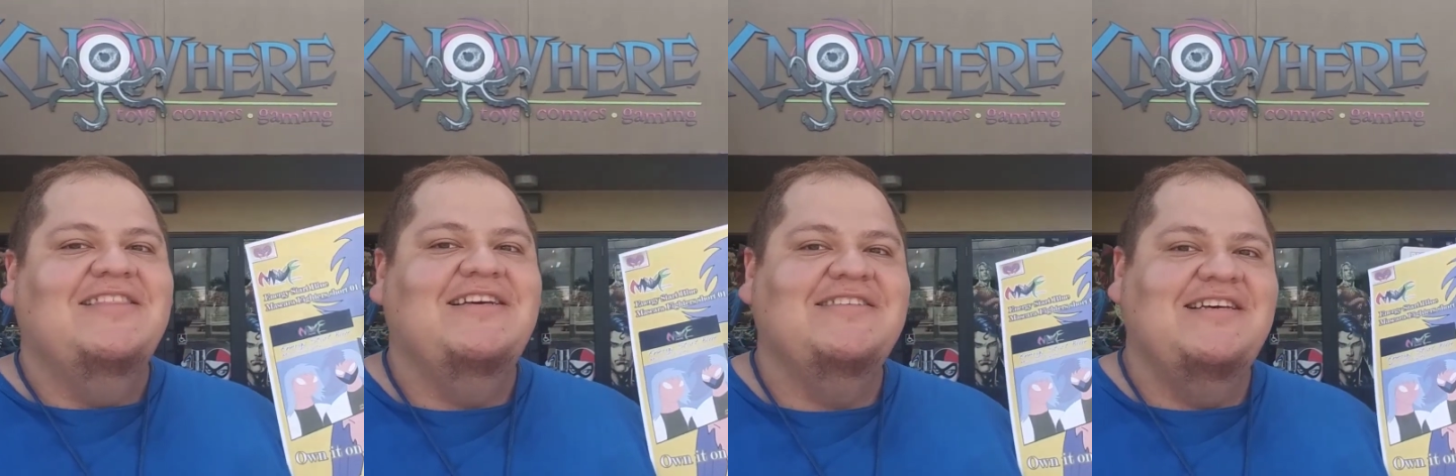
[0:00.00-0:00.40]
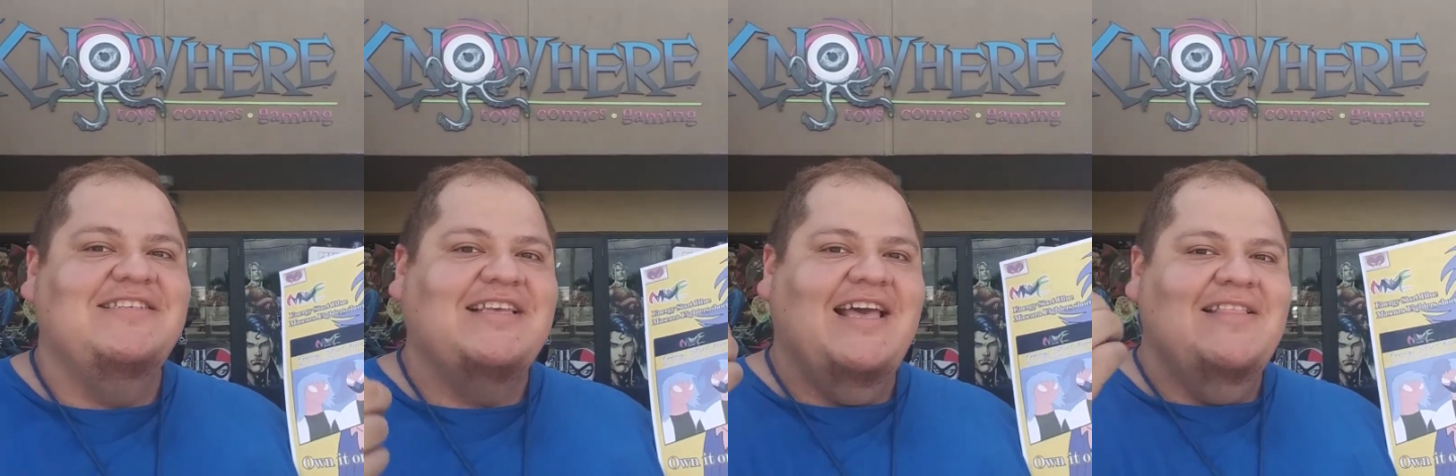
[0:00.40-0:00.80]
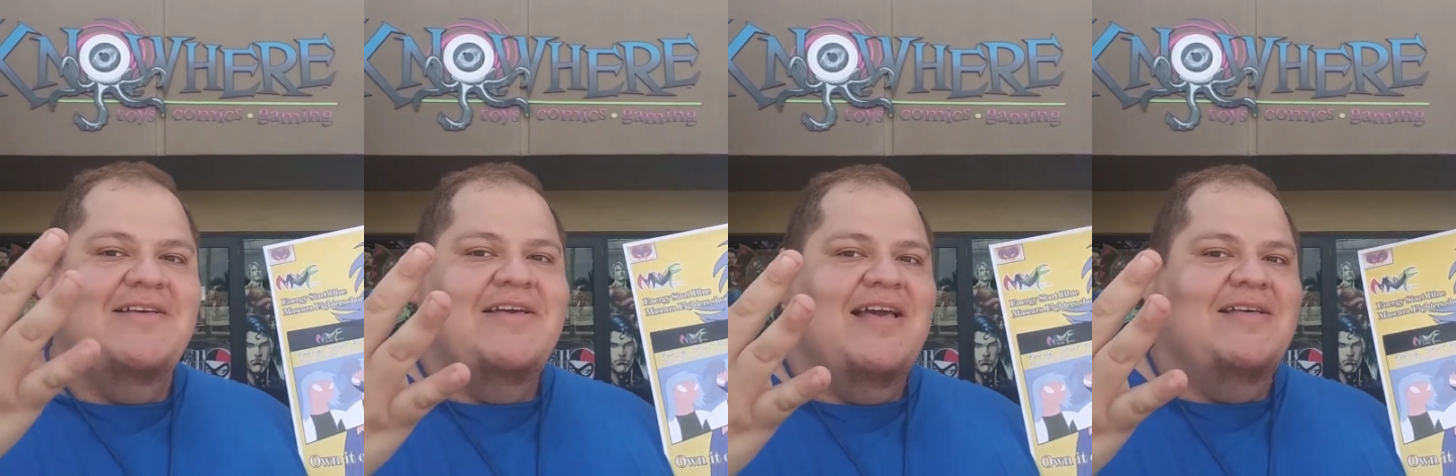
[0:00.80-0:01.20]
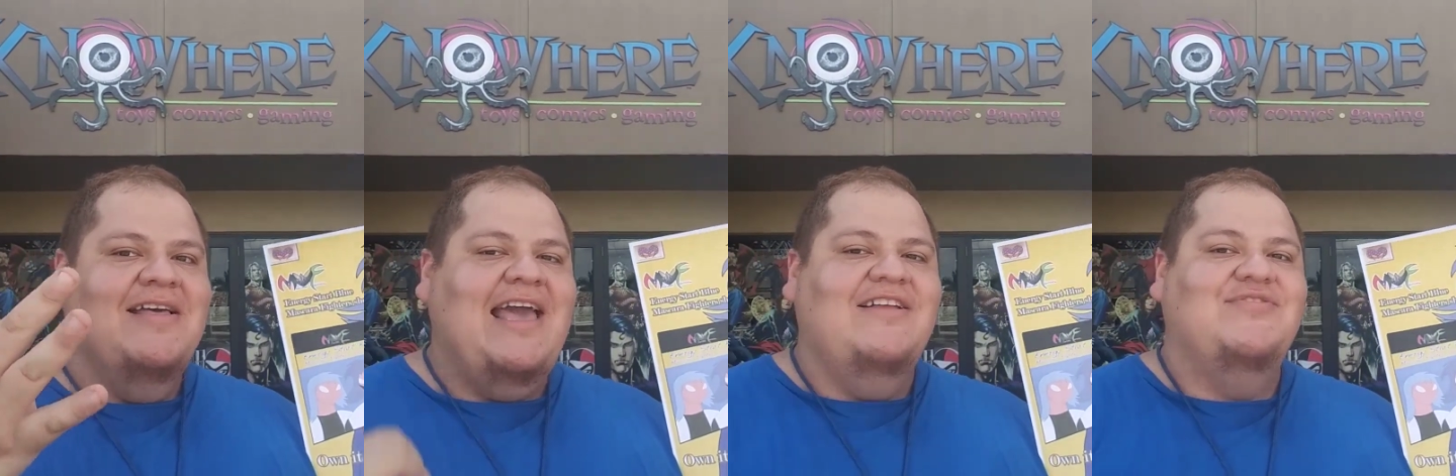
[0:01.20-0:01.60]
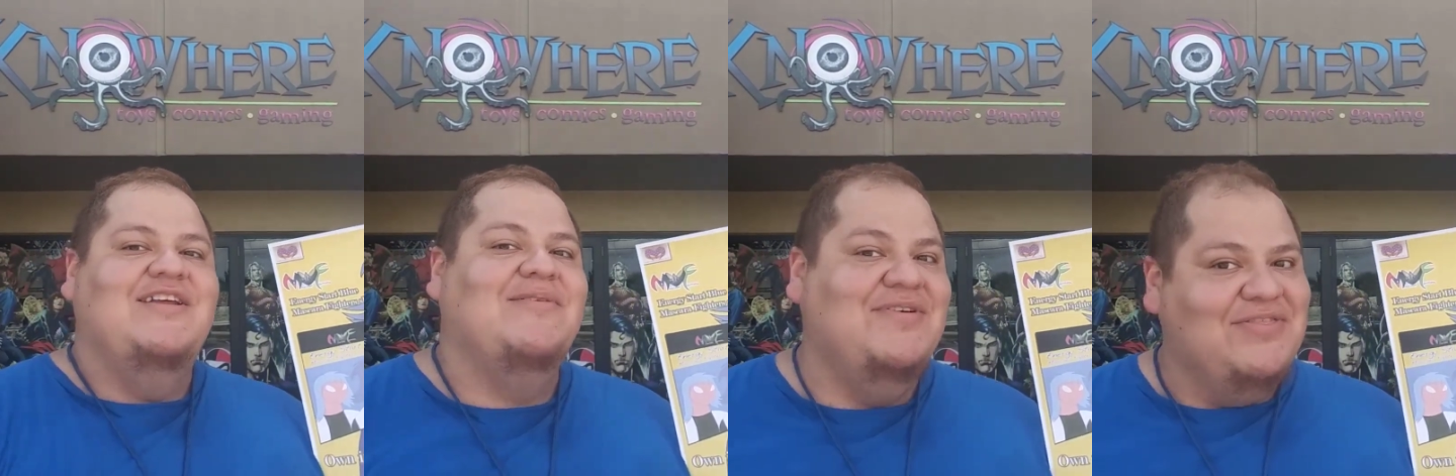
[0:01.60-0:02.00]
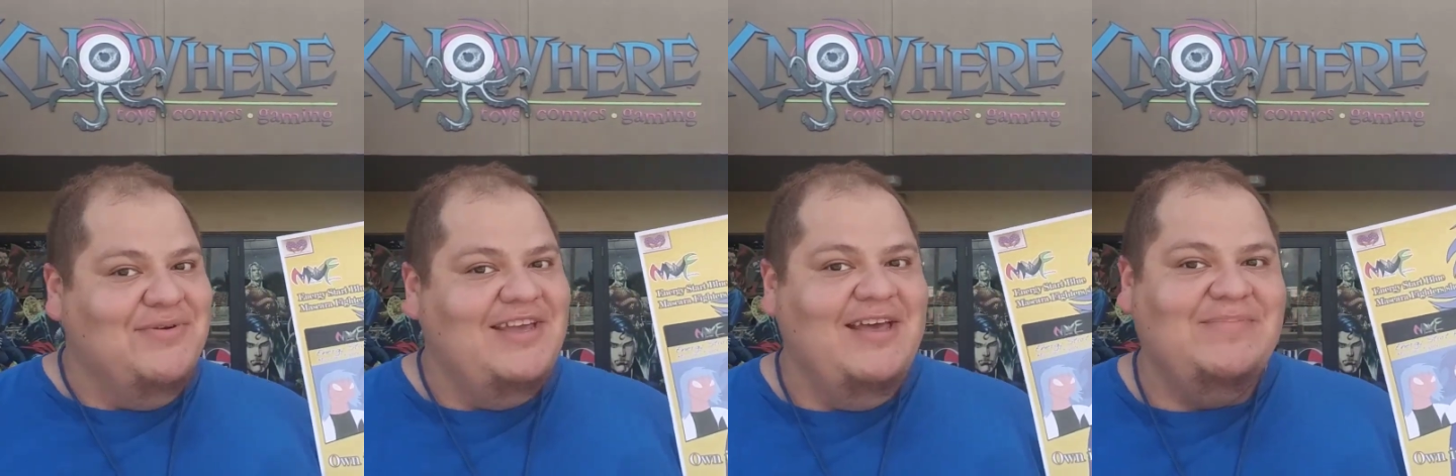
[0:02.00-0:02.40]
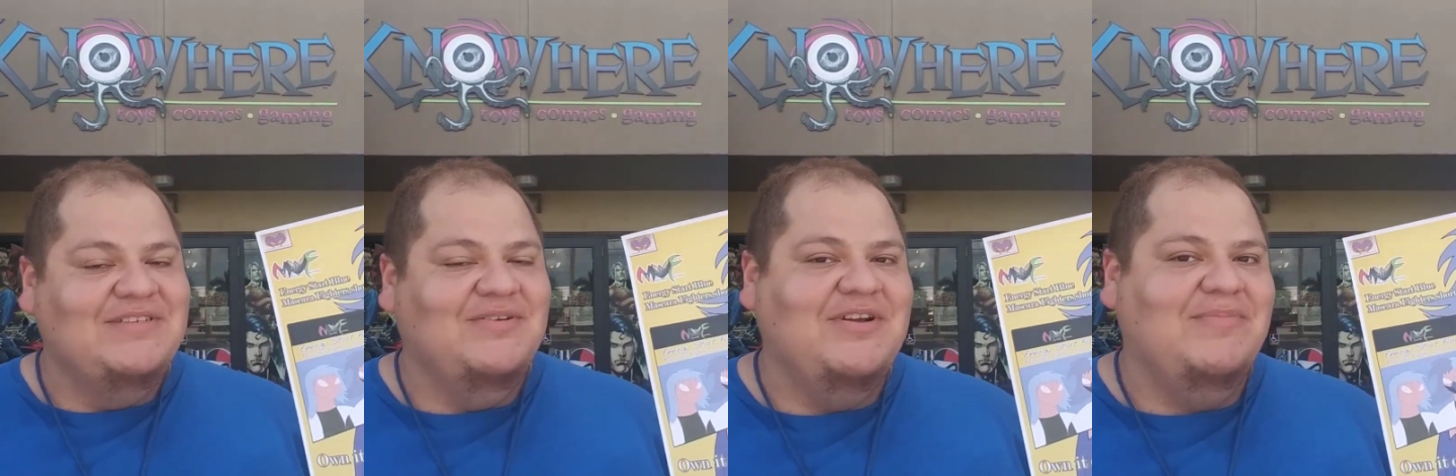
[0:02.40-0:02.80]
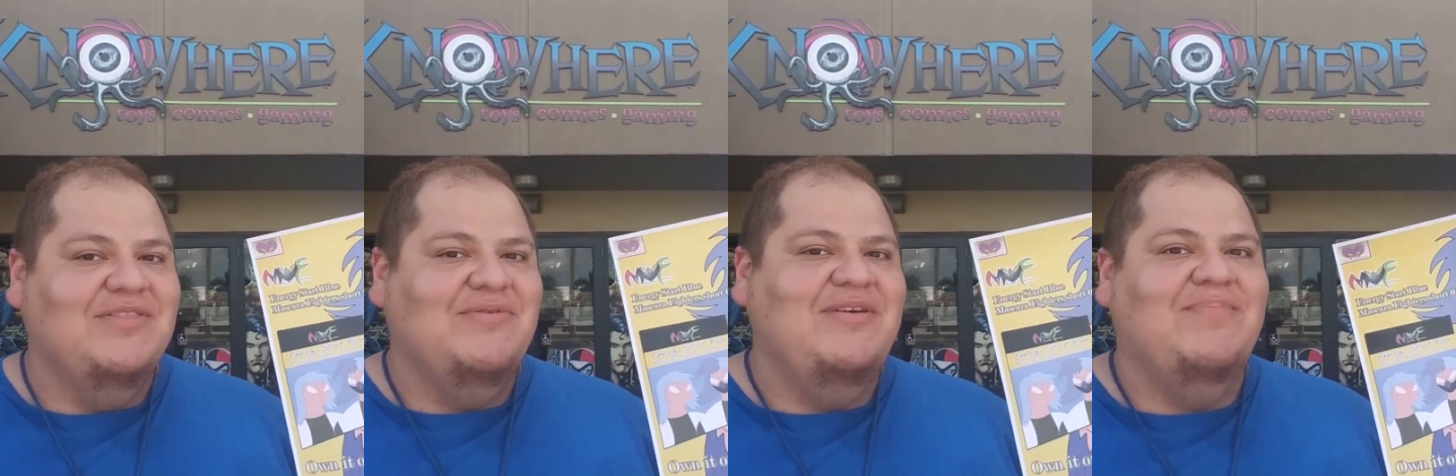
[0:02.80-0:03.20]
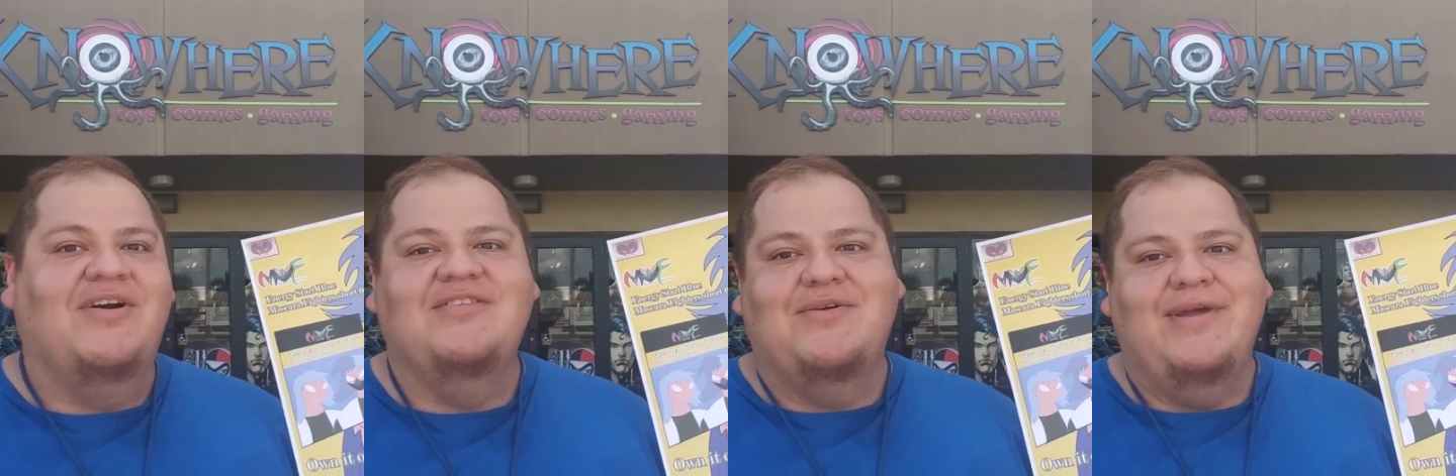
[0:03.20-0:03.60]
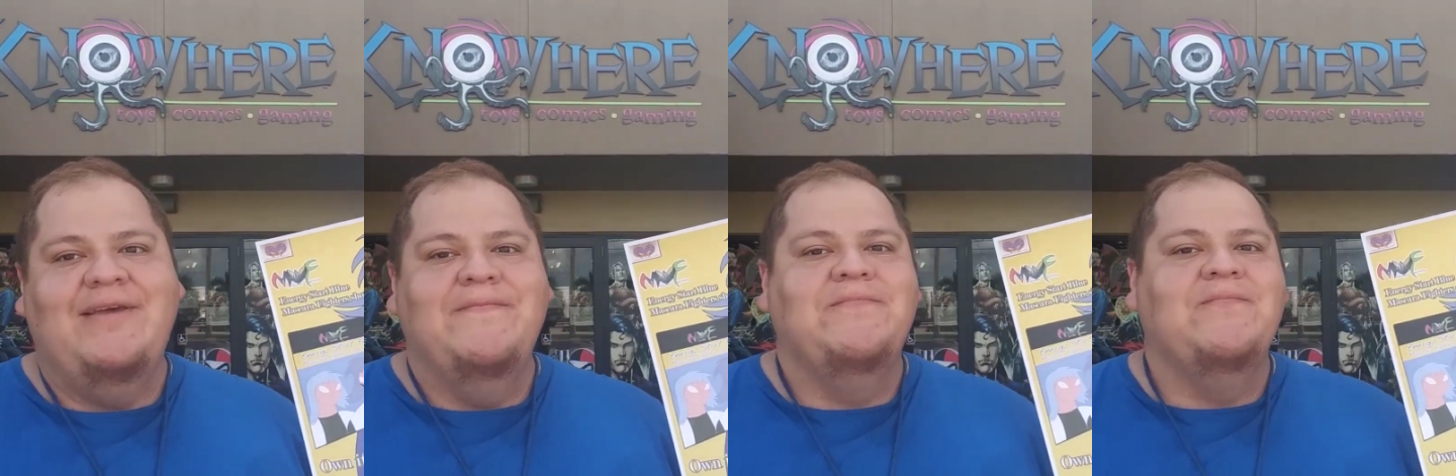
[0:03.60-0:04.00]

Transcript: This is entry number three, episode number three, part three.